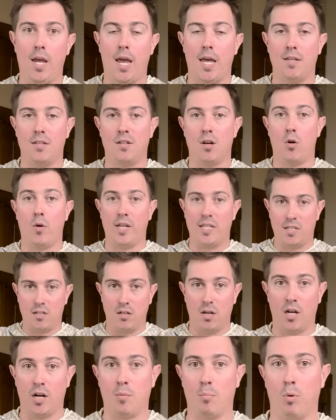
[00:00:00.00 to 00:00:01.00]
And so it's
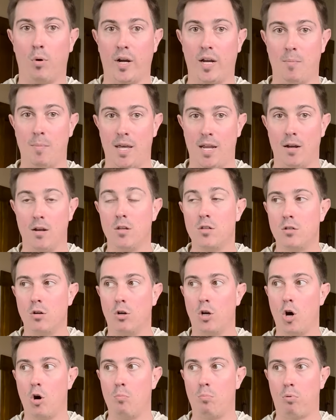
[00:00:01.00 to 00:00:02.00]
going to bring them in. So
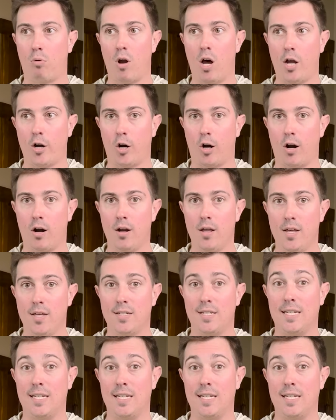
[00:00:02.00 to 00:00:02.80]
go broader